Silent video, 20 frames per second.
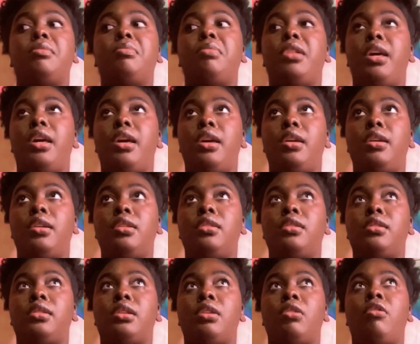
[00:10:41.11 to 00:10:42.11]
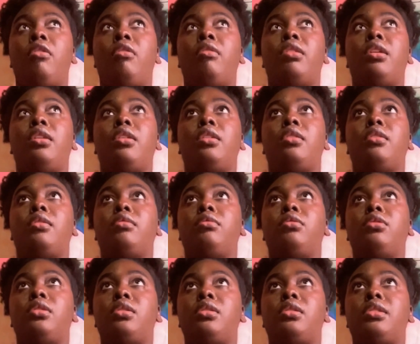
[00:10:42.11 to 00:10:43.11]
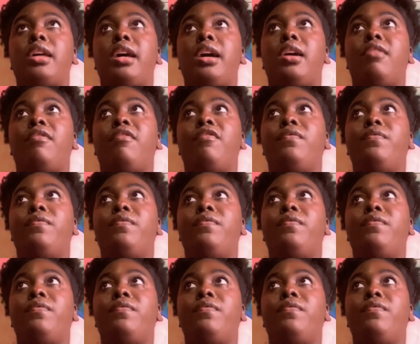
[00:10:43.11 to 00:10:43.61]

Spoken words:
plays and all the just like